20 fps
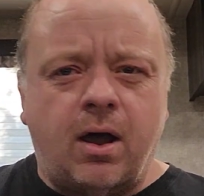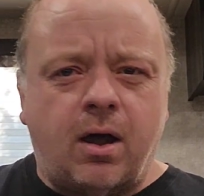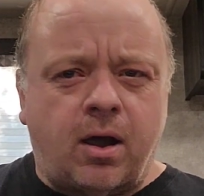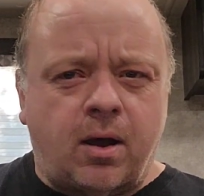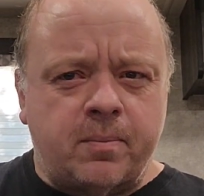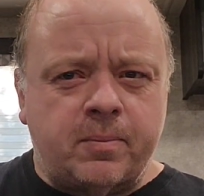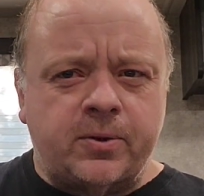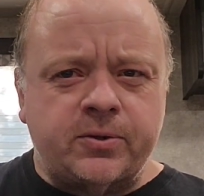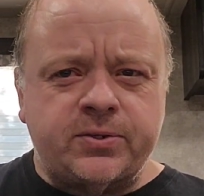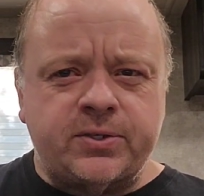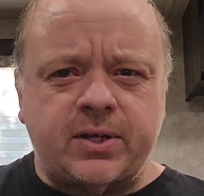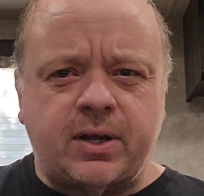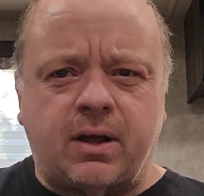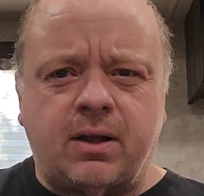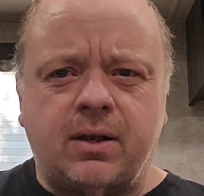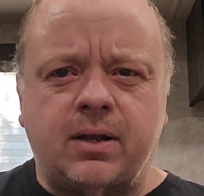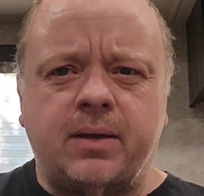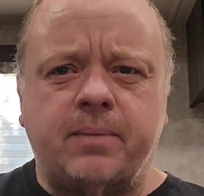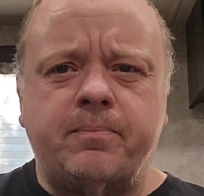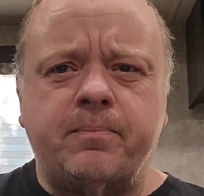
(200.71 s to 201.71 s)
Almost
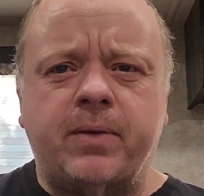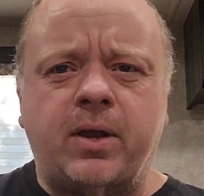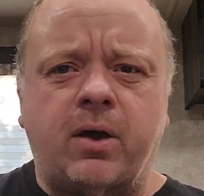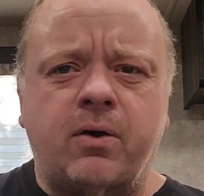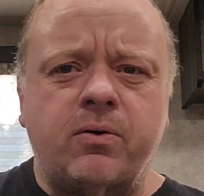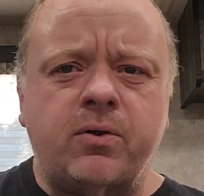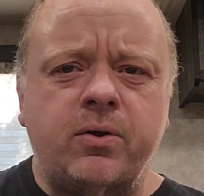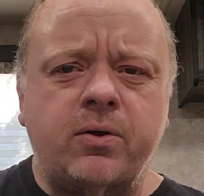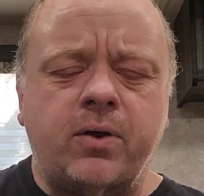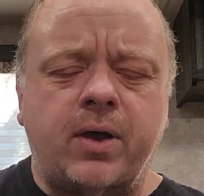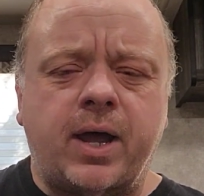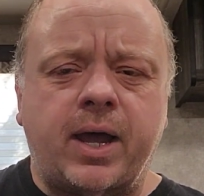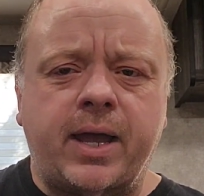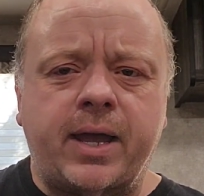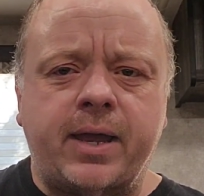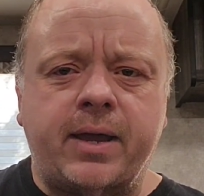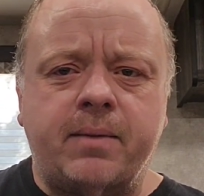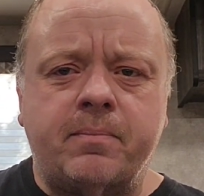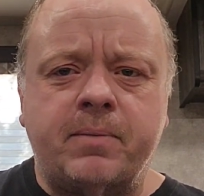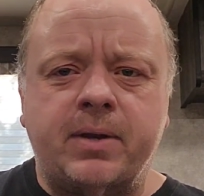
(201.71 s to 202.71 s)
all of them know who I
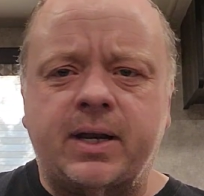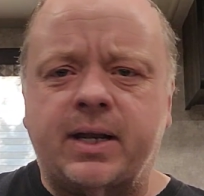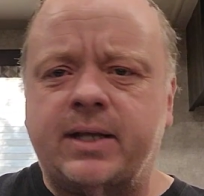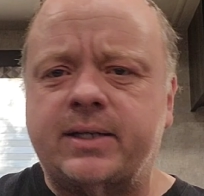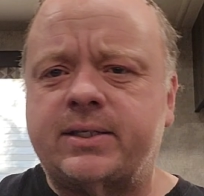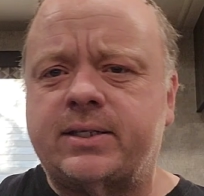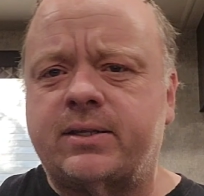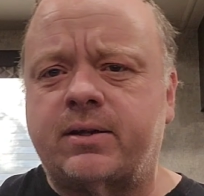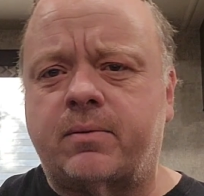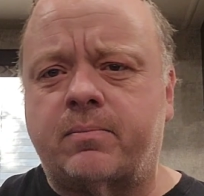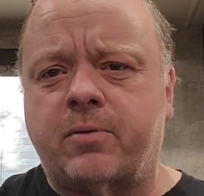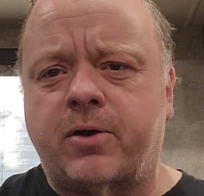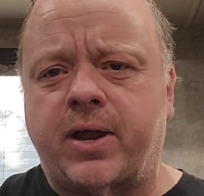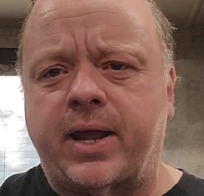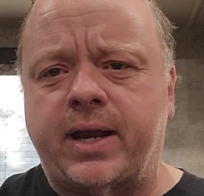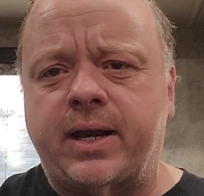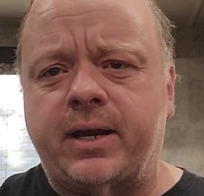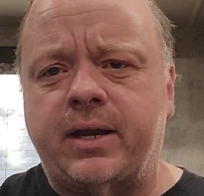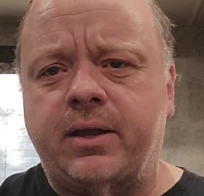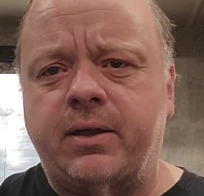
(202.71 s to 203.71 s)
am unless they're
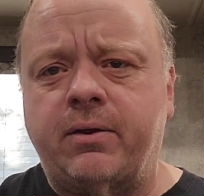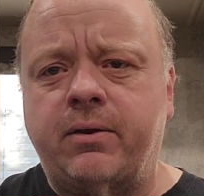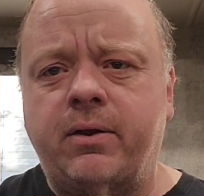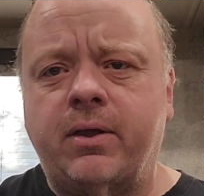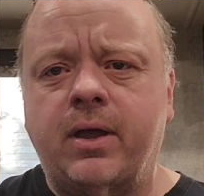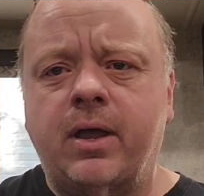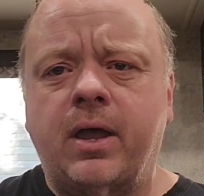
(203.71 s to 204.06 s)
brand new.